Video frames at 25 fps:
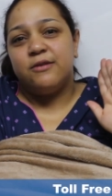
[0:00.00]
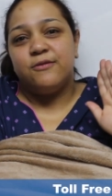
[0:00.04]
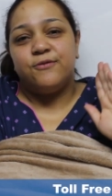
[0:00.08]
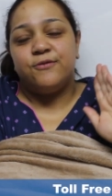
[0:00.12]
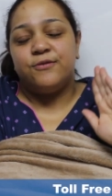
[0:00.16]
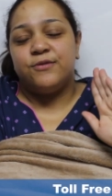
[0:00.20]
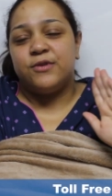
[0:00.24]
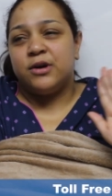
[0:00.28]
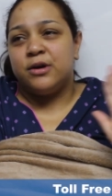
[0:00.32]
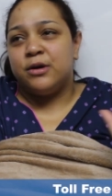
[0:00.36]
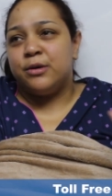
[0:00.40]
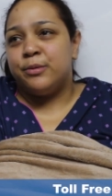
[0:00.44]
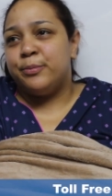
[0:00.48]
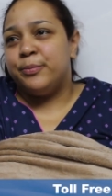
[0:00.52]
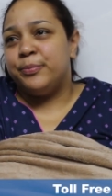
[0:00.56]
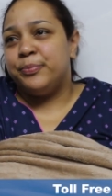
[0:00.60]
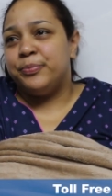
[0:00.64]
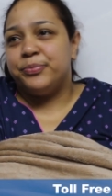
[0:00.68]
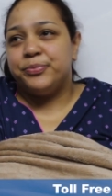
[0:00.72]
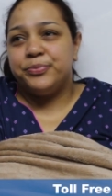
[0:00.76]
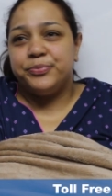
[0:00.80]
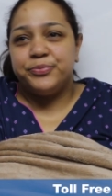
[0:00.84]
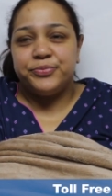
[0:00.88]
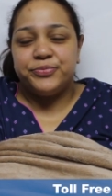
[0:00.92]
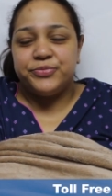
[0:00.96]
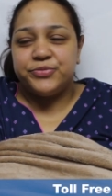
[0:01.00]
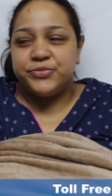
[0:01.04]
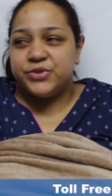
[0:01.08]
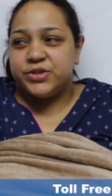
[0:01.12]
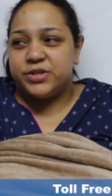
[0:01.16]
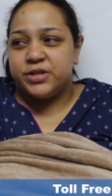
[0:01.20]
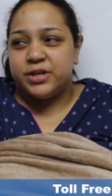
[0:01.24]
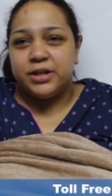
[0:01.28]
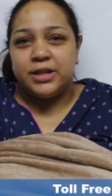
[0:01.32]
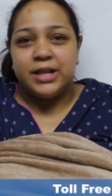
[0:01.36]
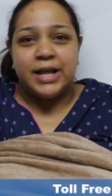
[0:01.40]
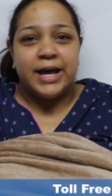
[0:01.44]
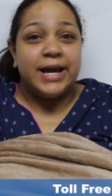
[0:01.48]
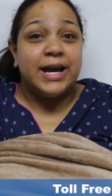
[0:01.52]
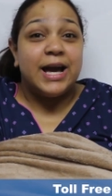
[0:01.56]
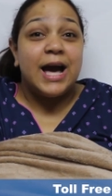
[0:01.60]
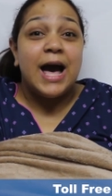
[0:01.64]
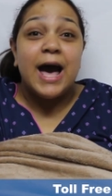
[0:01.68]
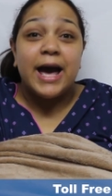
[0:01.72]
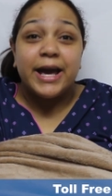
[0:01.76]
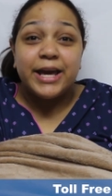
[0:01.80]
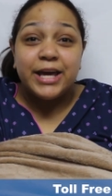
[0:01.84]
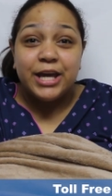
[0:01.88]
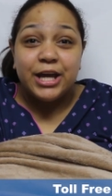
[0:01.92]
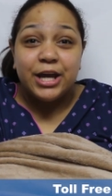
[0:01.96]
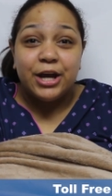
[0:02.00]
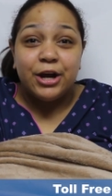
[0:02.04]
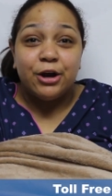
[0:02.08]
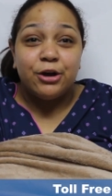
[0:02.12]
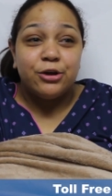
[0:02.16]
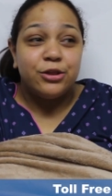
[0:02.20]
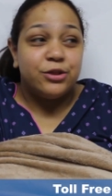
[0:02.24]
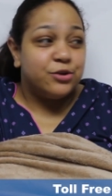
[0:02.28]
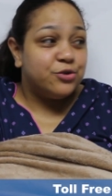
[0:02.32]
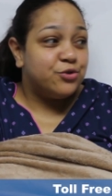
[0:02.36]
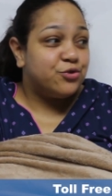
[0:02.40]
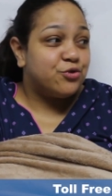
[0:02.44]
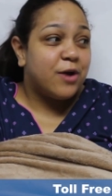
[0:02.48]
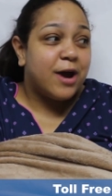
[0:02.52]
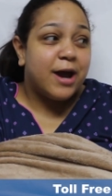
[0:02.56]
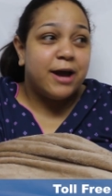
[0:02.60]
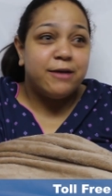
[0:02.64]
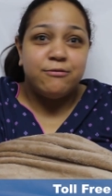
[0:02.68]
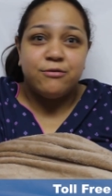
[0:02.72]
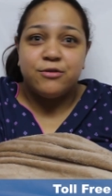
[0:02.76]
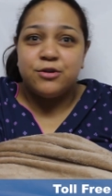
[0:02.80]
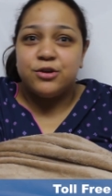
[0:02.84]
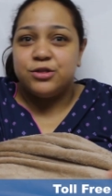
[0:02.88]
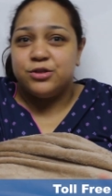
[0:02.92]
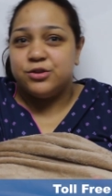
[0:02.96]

from till I got here, the driver,